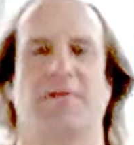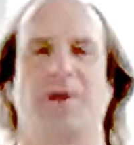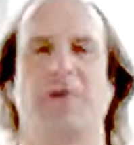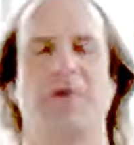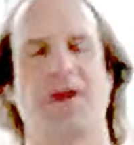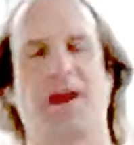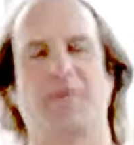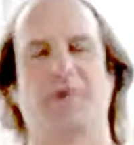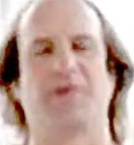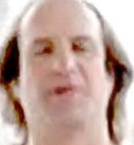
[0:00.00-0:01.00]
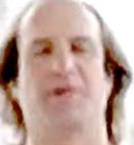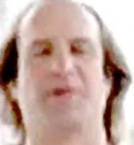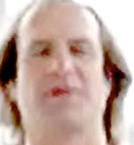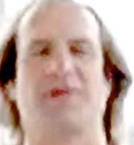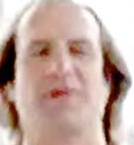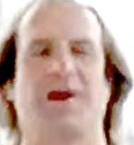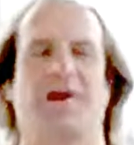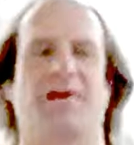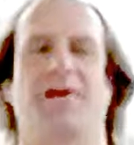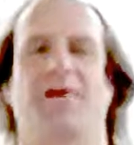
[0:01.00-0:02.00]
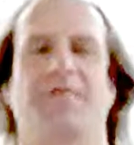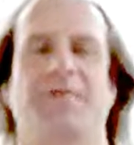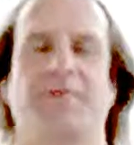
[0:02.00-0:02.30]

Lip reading: Maybe even animals lucid dream, I don't know.